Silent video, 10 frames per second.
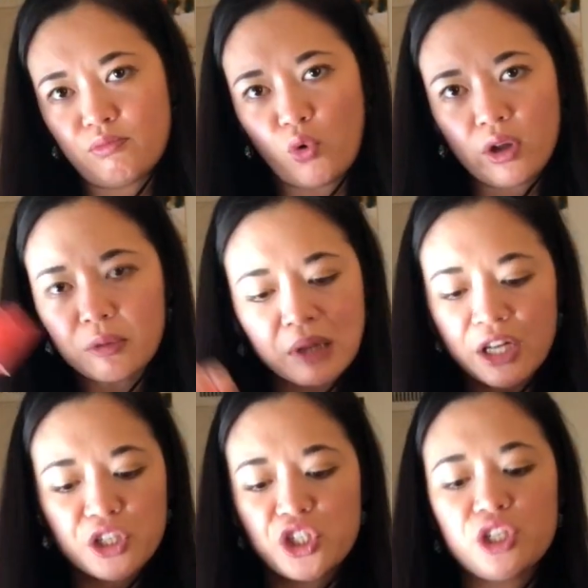oil
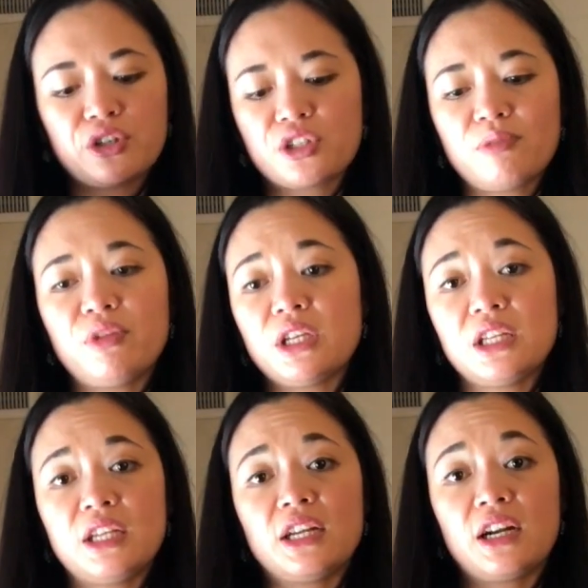blotting sheet or something
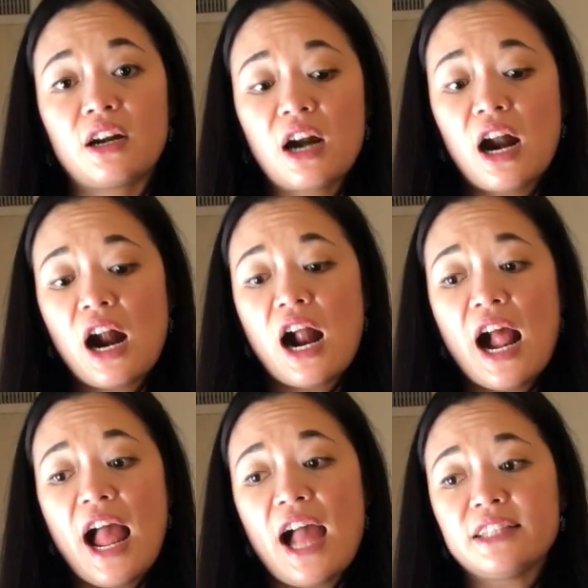in here
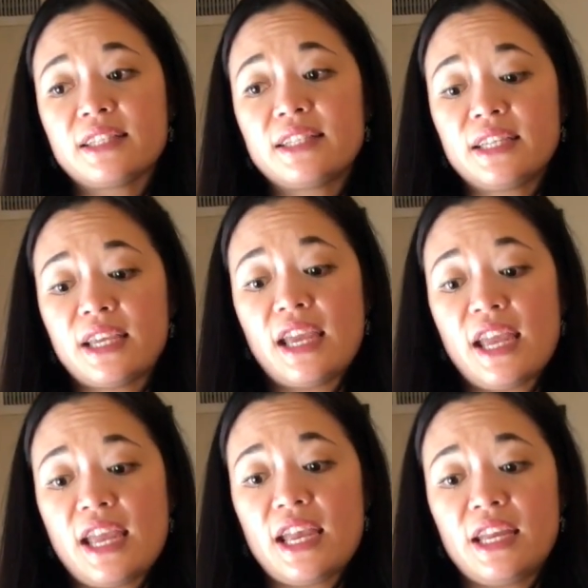and stick it
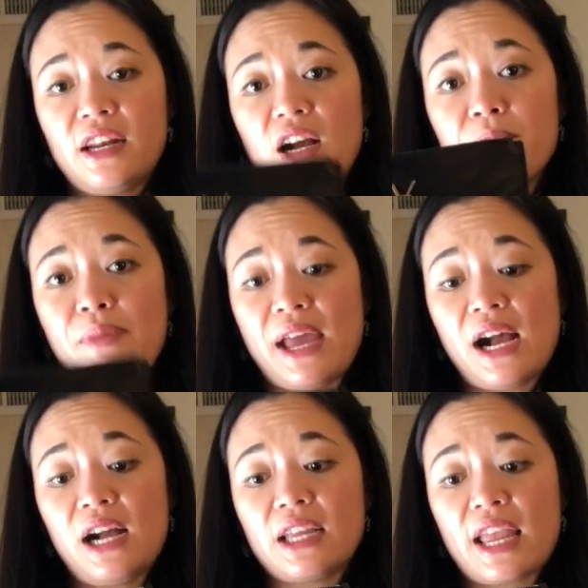in a
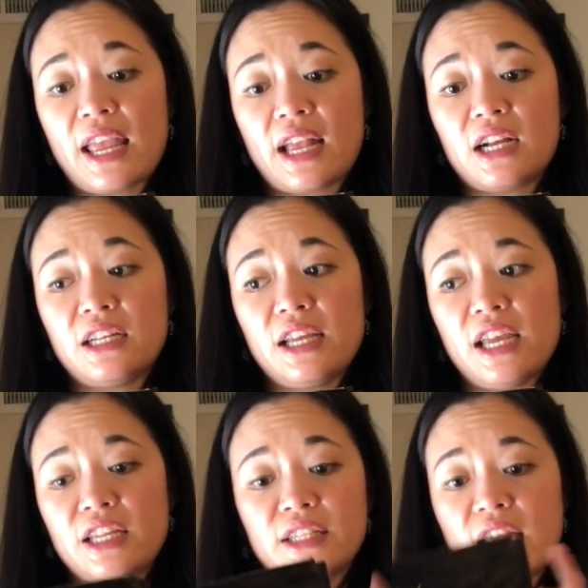bag, and
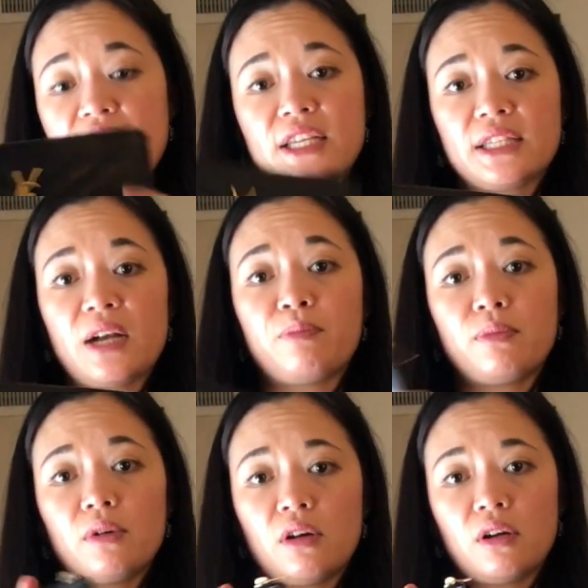it takes up
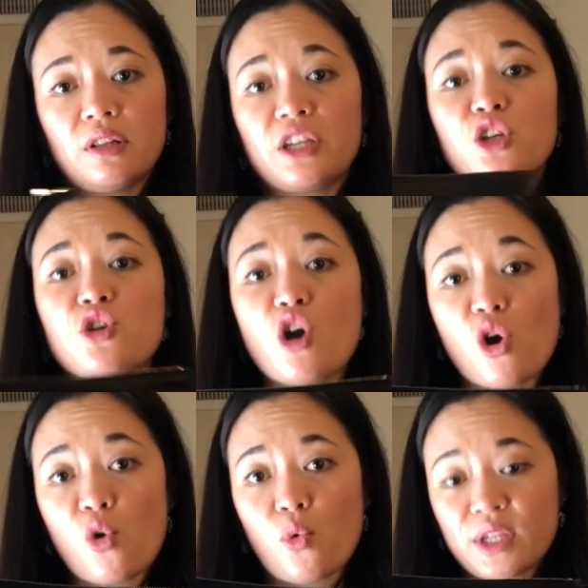like
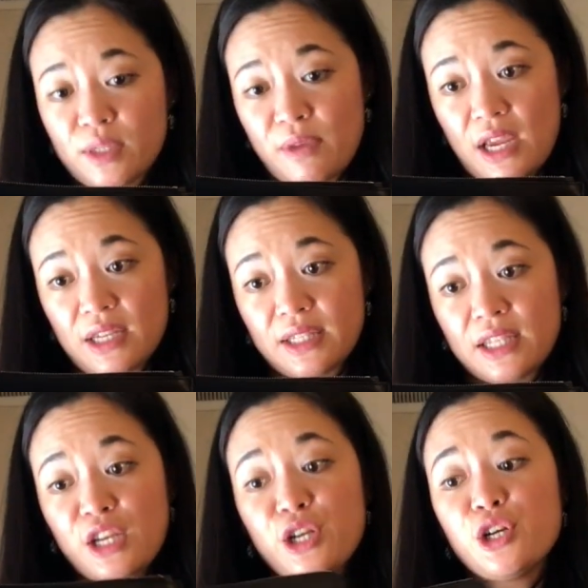no space.
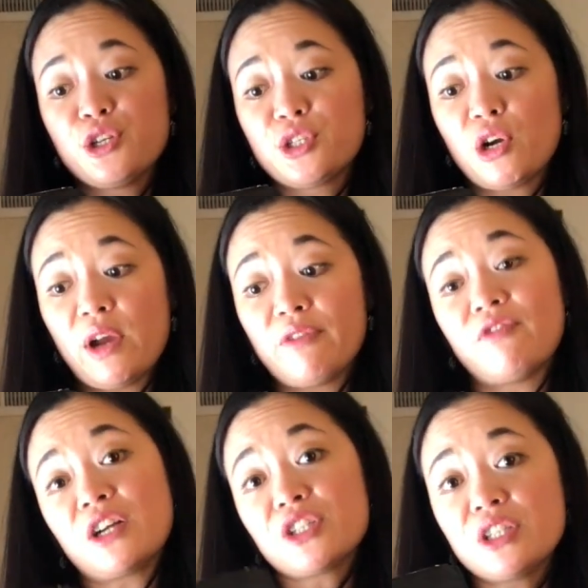So it
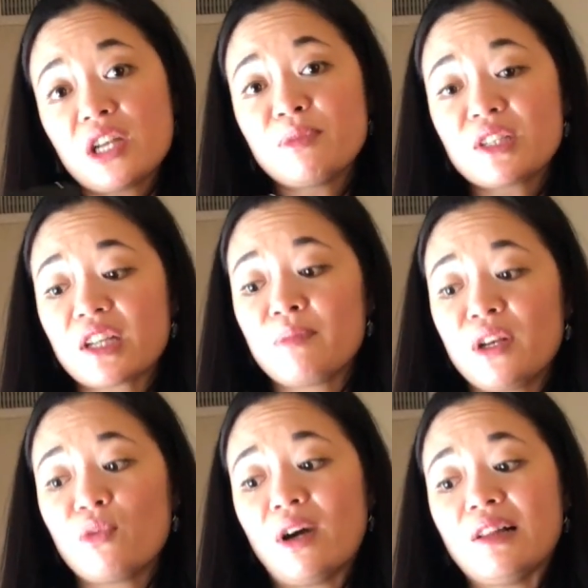functions almost like a
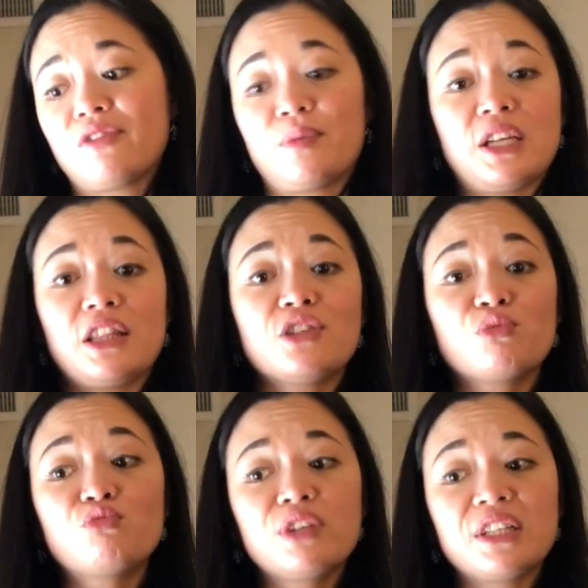mini wallet for me, and that's
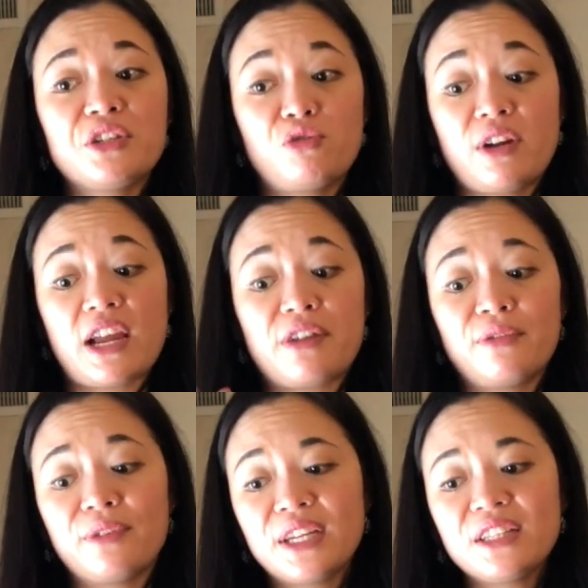really great. I
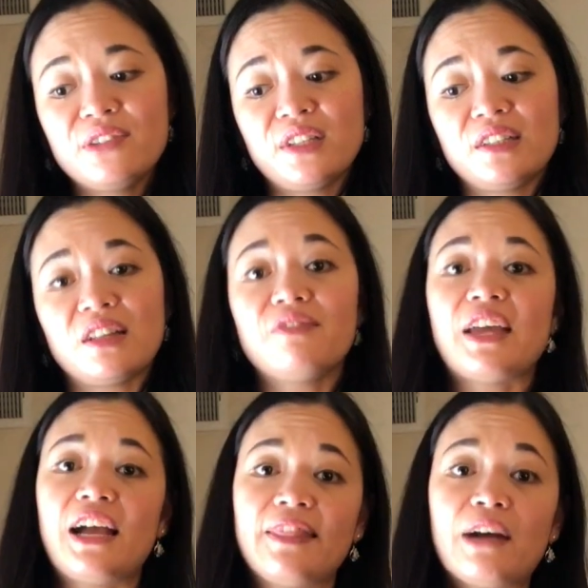really, really love
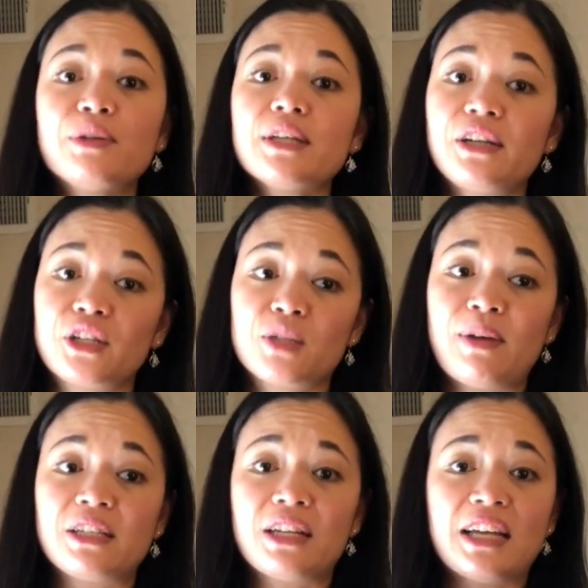that, and that was
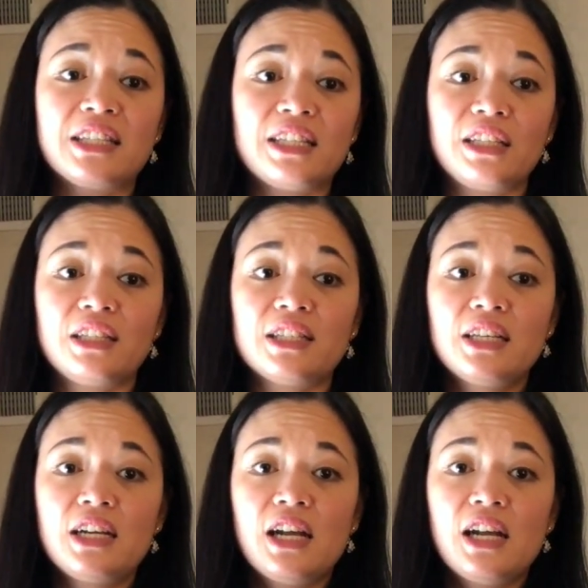unexpected. I didn't